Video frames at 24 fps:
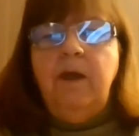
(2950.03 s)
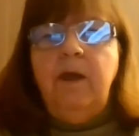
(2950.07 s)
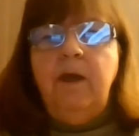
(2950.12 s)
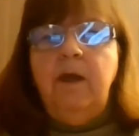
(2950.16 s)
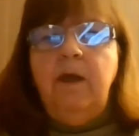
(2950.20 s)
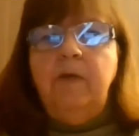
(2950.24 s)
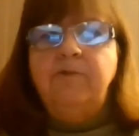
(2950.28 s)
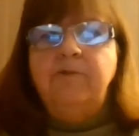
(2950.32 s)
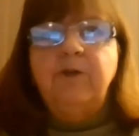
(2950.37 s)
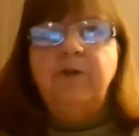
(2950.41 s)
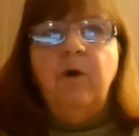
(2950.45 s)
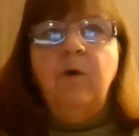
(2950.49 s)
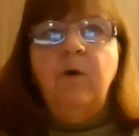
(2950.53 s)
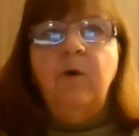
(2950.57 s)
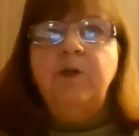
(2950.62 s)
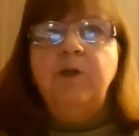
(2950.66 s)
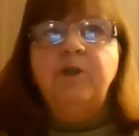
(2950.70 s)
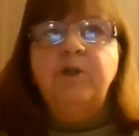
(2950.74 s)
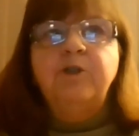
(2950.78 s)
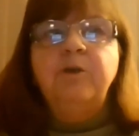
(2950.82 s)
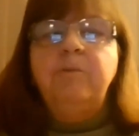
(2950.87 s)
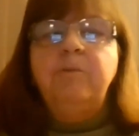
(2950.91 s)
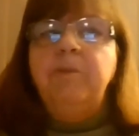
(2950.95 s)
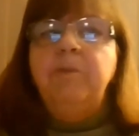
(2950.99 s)
It
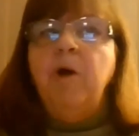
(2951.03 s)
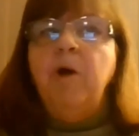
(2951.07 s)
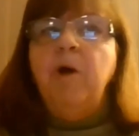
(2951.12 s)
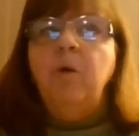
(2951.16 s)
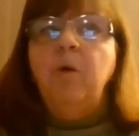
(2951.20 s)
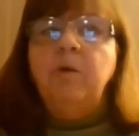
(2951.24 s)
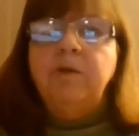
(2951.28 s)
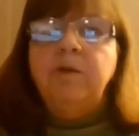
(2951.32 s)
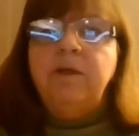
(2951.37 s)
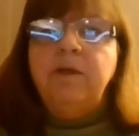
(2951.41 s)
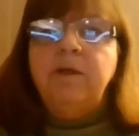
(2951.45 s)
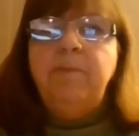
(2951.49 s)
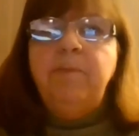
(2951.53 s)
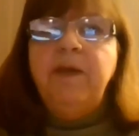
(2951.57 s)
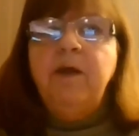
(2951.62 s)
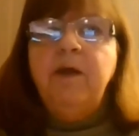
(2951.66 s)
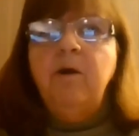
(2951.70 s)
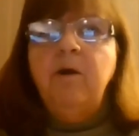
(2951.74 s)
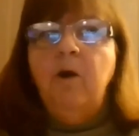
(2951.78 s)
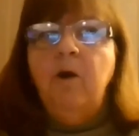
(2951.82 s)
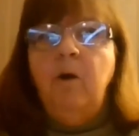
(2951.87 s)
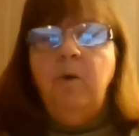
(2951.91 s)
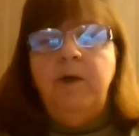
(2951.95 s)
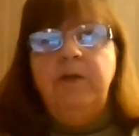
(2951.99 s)
should only be
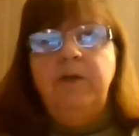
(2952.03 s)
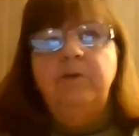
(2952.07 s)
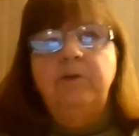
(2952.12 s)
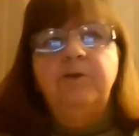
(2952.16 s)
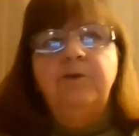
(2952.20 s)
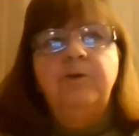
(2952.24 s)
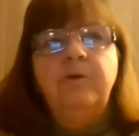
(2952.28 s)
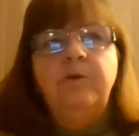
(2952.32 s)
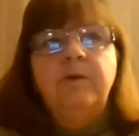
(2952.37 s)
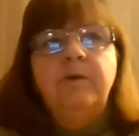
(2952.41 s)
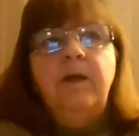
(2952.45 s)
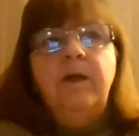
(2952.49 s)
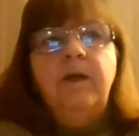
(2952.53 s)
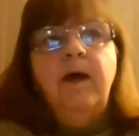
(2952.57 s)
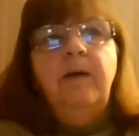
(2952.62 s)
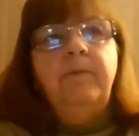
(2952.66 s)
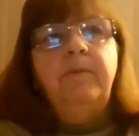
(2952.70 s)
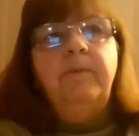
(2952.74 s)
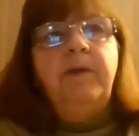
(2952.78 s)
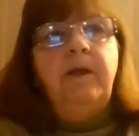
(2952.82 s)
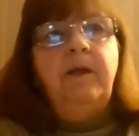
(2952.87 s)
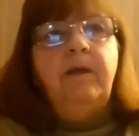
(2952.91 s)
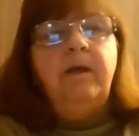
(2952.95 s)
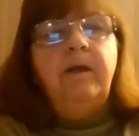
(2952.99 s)
going to the
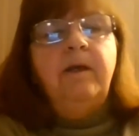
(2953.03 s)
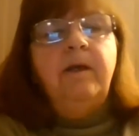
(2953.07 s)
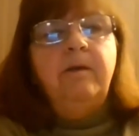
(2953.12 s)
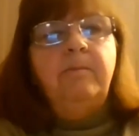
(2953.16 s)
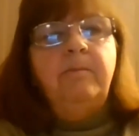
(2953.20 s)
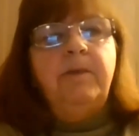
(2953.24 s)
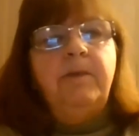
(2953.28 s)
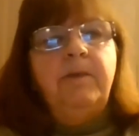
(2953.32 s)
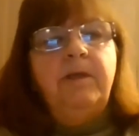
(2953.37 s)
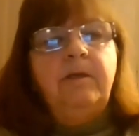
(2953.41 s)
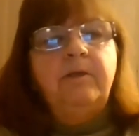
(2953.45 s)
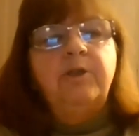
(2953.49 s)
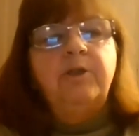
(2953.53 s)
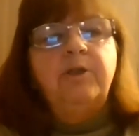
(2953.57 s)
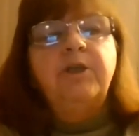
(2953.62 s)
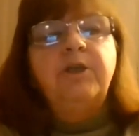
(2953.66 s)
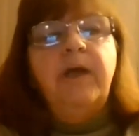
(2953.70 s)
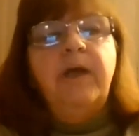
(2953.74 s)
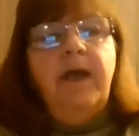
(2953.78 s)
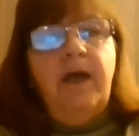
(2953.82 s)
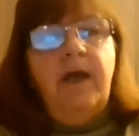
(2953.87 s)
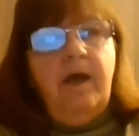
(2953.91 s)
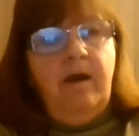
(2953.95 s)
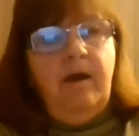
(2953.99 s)
nominating committee
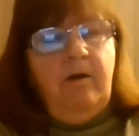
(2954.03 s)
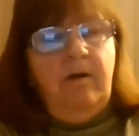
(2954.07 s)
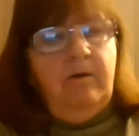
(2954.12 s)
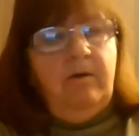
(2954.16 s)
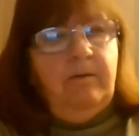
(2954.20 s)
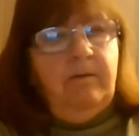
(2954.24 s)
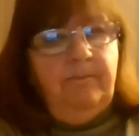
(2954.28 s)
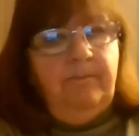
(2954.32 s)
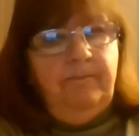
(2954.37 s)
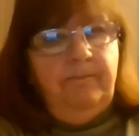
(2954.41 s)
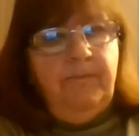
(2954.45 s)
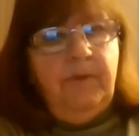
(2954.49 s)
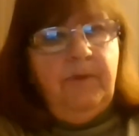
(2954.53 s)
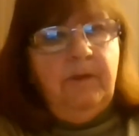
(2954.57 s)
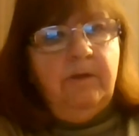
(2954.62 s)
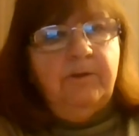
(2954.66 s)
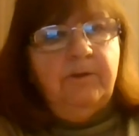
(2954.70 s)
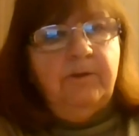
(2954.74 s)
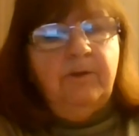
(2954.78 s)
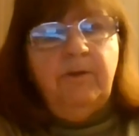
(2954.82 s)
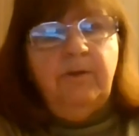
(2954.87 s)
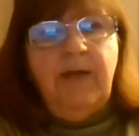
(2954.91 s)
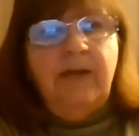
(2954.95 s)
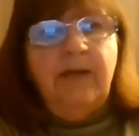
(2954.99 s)
chair.
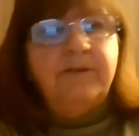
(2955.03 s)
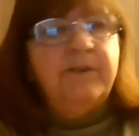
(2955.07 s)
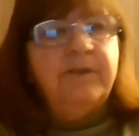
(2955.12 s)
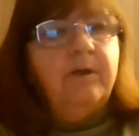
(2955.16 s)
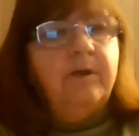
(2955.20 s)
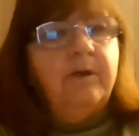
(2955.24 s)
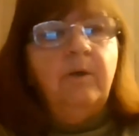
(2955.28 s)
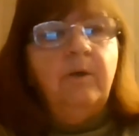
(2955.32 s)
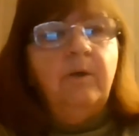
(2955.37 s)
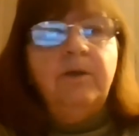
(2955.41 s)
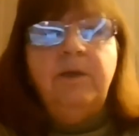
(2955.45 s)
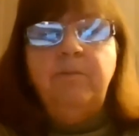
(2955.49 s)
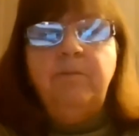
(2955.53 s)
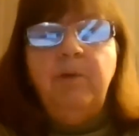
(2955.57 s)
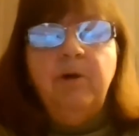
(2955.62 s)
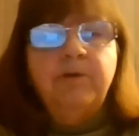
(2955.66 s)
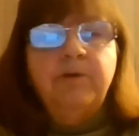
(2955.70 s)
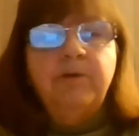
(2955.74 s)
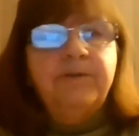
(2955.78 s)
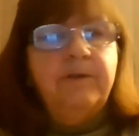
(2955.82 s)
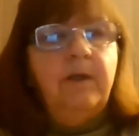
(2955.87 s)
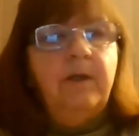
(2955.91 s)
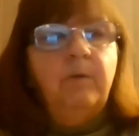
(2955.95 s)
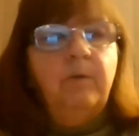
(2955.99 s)
So that's the only
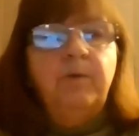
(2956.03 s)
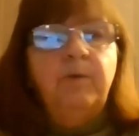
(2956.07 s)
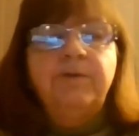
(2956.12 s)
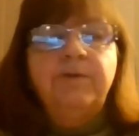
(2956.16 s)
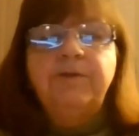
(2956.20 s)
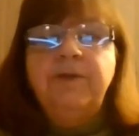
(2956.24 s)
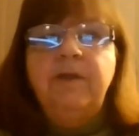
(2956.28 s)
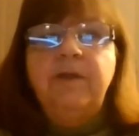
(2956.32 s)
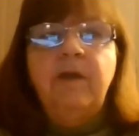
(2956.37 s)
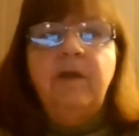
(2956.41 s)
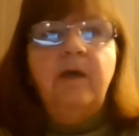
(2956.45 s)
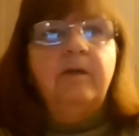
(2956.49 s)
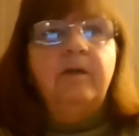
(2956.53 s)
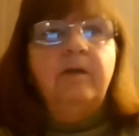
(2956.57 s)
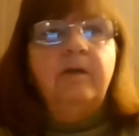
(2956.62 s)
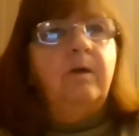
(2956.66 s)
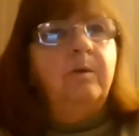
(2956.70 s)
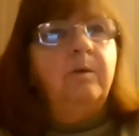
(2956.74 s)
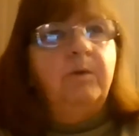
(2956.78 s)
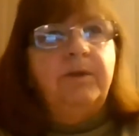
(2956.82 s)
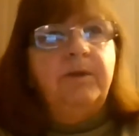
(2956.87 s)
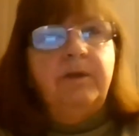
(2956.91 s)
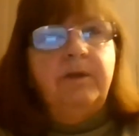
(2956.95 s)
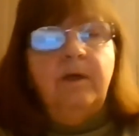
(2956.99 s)
person that will see that
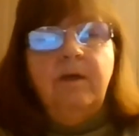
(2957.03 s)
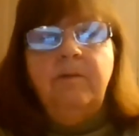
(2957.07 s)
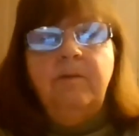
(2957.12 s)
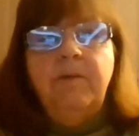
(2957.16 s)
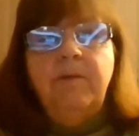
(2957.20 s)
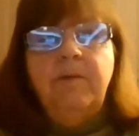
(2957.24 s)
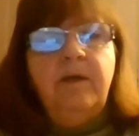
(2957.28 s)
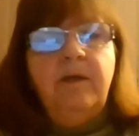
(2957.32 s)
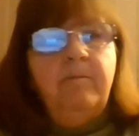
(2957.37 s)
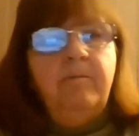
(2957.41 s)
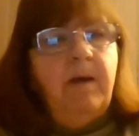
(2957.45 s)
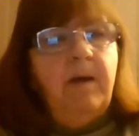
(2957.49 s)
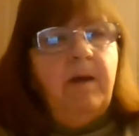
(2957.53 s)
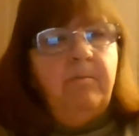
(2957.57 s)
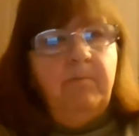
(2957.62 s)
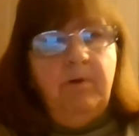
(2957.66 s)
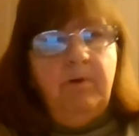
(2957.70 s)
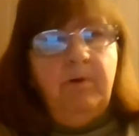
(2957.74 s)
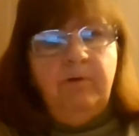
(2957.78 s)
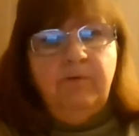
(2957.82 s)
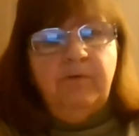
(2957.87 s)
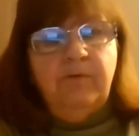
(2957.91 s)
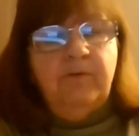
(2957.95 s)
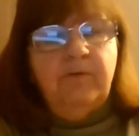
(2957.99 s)
along with the committee
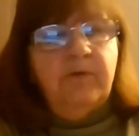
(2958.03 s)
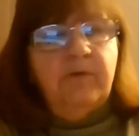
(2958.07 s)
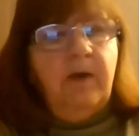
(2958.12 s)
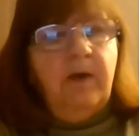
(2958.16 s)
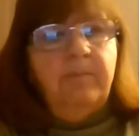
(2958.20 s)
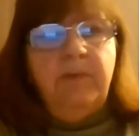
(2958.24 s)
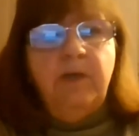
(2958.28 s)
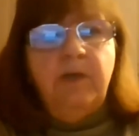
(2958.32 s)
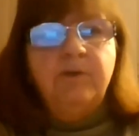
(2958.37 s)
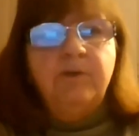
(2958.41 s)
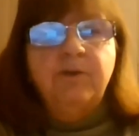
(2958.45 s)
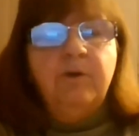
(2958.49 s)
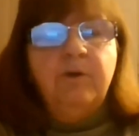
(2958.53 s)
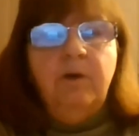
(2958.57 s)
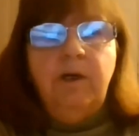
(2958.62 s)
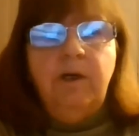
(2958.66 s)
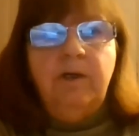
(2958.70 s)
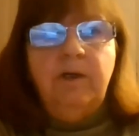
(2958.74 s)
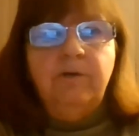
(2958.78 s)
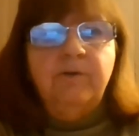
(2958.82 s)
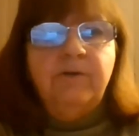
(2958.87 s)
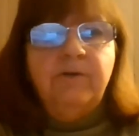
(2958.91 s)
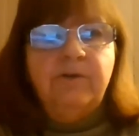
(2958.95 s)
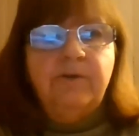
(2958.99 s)
members. I'm not sure I
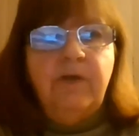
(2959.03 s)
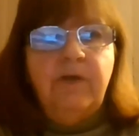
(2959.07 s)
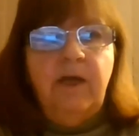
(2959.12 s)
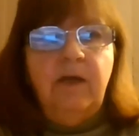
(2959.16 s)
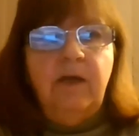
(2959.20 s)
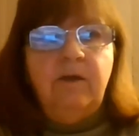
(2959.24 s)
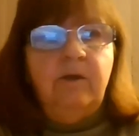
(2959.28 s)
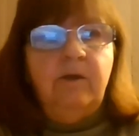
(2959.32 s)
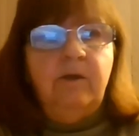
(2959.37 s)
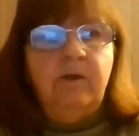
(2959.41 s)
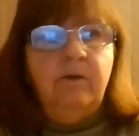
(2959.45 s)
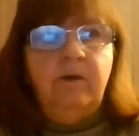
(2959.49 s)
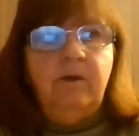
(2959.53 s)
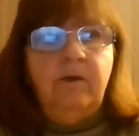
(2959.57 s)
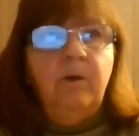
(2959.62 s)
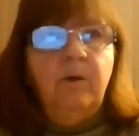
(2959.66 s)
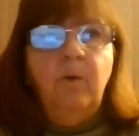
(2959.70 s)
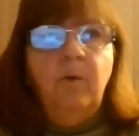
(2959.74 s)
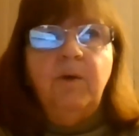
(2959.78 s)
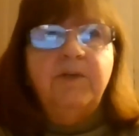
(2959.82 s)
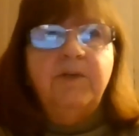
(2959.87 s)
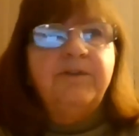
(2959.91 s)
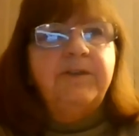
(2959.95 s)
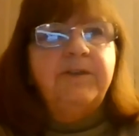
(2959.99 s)
understand. You don't
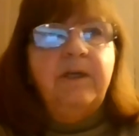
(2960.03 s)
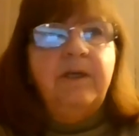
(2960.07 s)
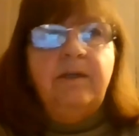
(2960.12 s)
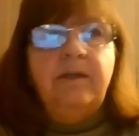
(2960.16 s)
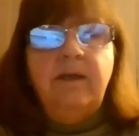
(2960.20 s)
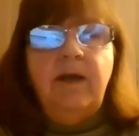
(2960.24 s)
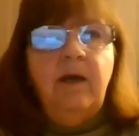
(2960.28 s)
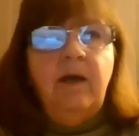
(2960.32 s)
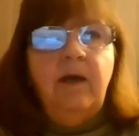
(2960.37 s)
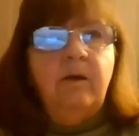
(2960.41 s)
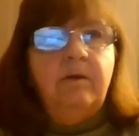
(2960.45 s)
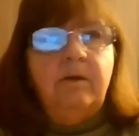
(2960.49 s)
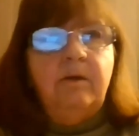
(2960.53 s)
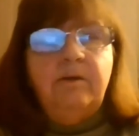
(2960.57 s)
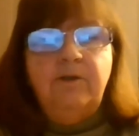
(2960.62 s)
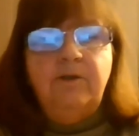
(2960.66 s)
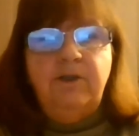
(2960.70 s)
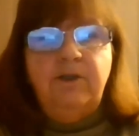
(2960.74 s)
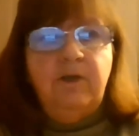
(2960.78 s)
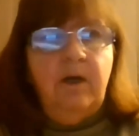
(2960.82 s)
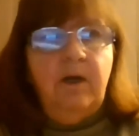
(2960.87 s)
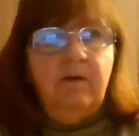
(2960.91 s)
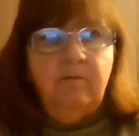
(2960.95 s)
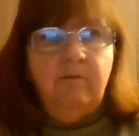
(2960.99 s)
want to send it out in
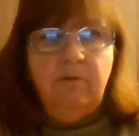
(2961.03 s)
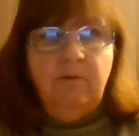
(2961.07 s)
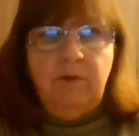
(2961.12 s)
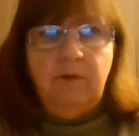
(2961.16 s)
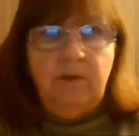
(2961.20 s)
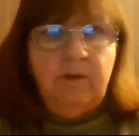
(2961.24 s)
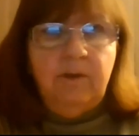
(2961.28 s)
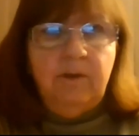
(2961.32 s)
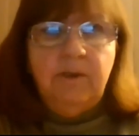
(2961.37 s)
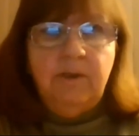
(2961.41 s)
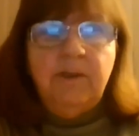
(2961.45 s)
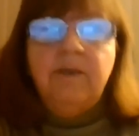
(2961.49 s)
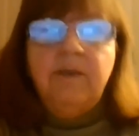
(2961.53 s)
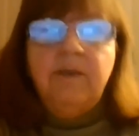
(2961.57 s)
general.